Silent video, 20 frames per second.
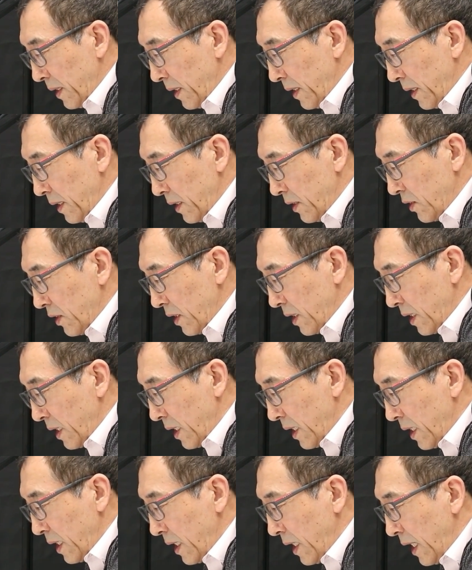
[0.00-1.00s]
There's a
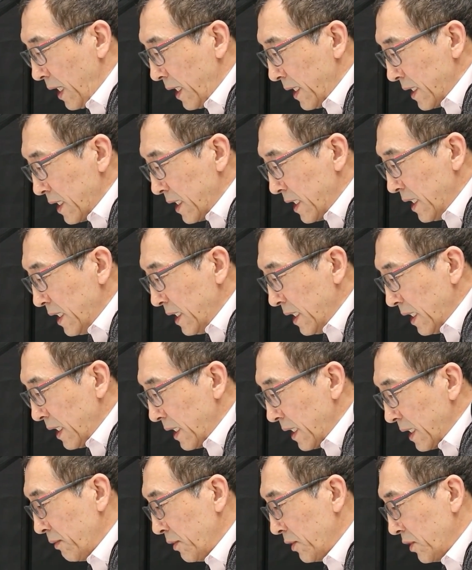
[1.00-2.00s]
kaitia,
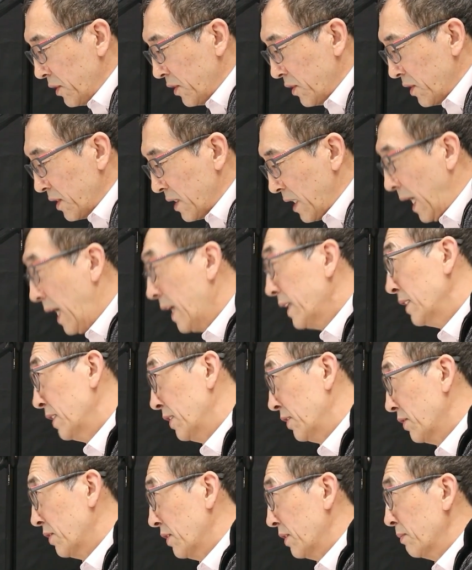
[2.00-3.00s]
which is
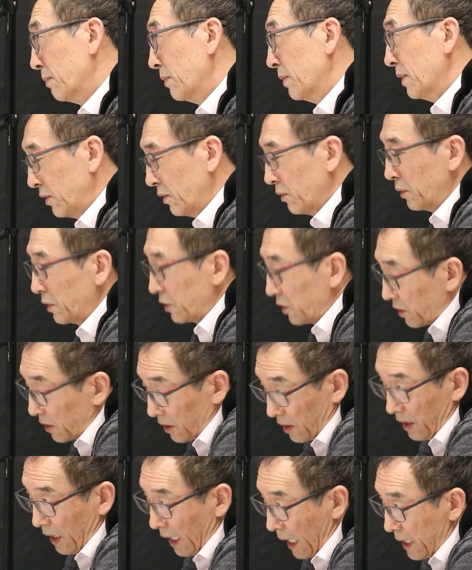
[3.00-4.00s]
guardianship, which
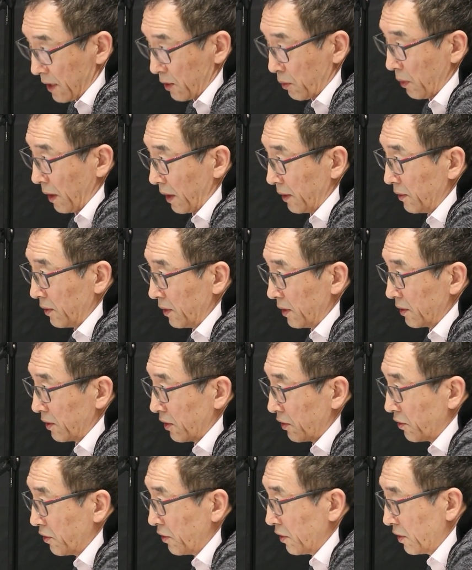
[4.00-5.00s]
is the last one, and
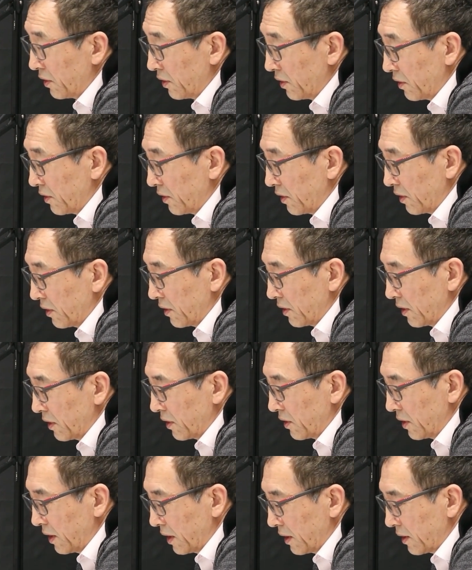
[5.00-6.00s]
the
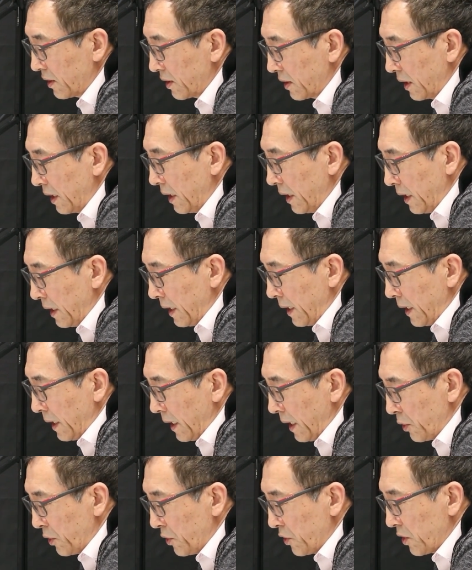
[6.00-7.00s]
sixth
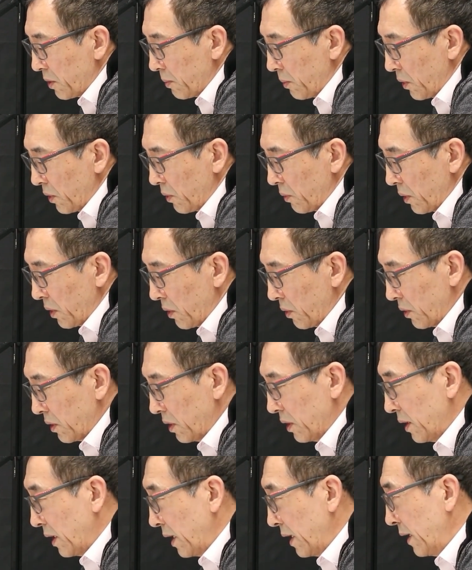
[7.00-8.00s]
principle we're
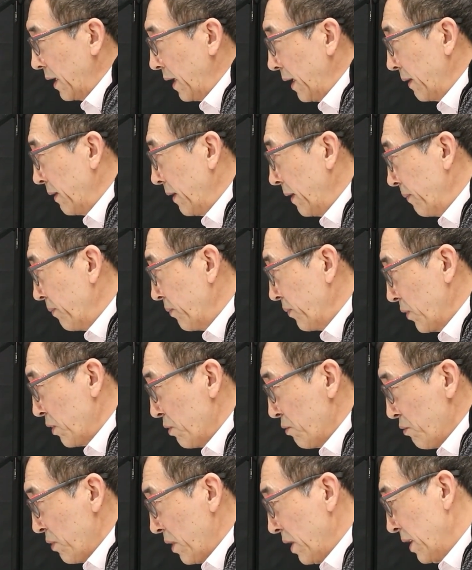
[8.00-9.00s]
looking at, and
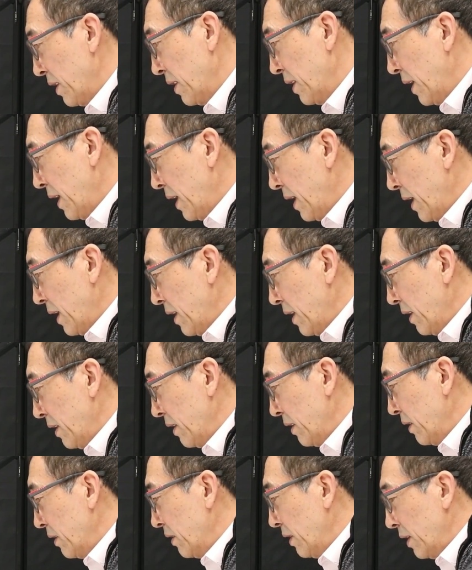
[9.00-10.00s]
really
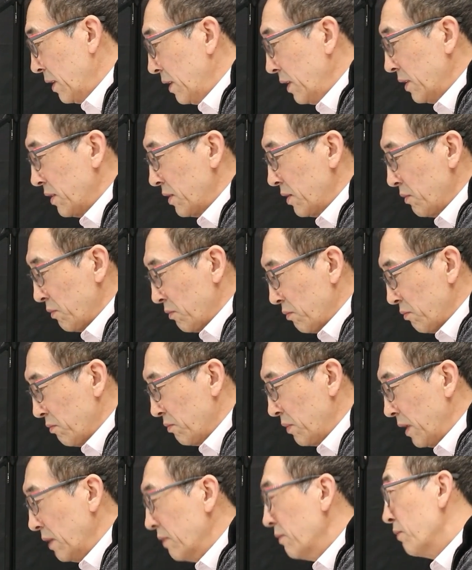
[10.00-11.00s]
it is
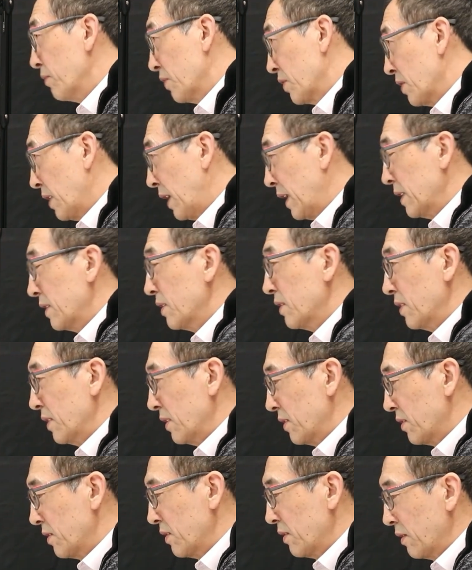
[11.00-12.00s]
re-emphasized
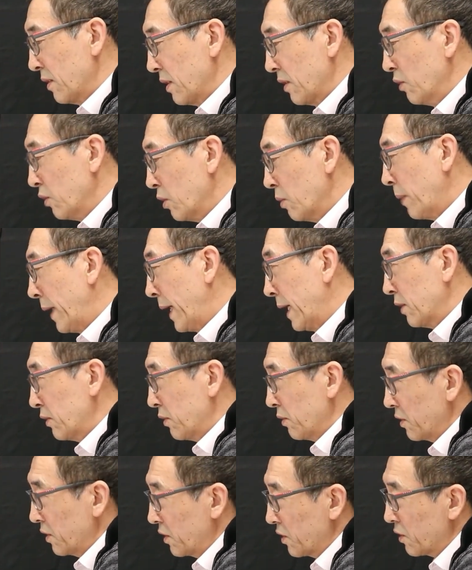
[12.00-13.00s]
this, going back
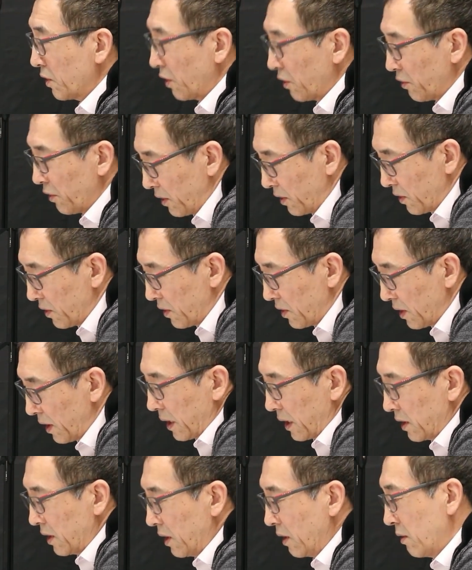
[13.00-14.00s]
to this
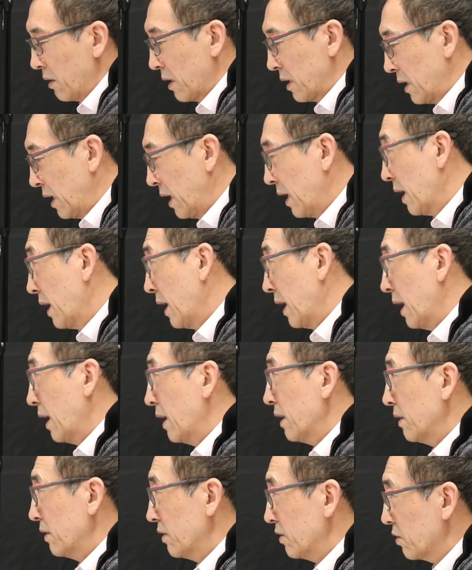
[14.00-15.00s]

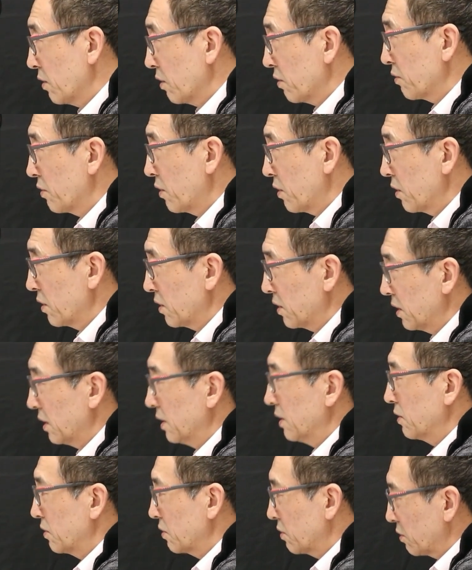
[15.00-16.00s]
Tanga, this
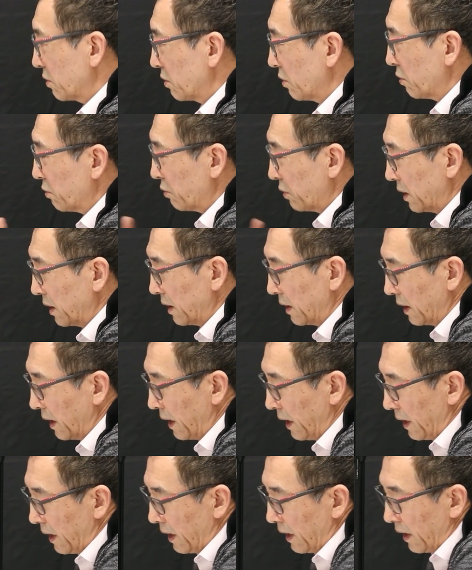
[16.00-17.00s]
authority. So really
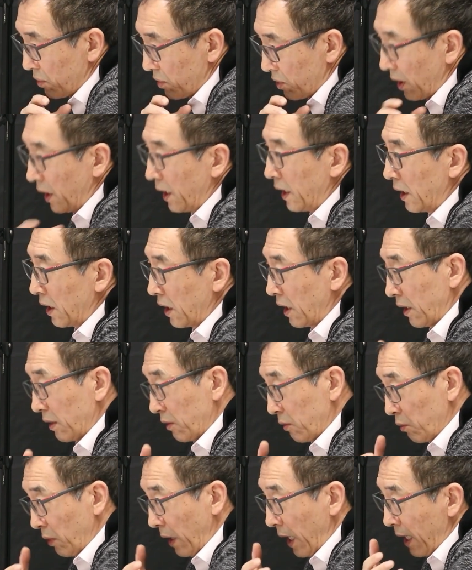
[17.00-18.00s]
saying
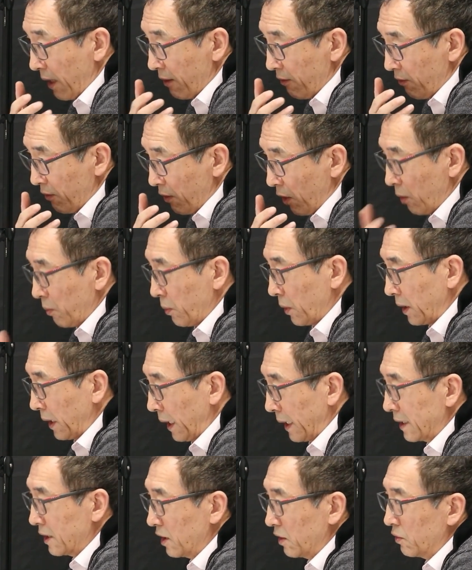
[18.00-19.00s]
that we have
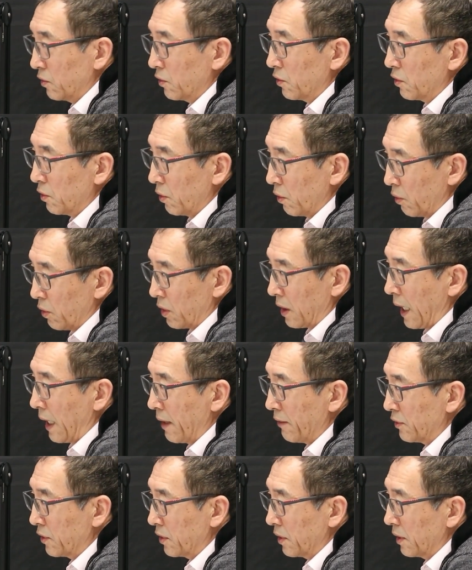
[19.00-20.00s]
obligation to look
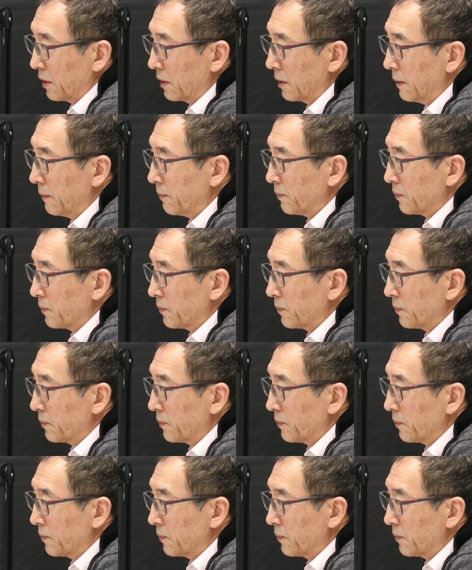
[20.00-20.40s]
after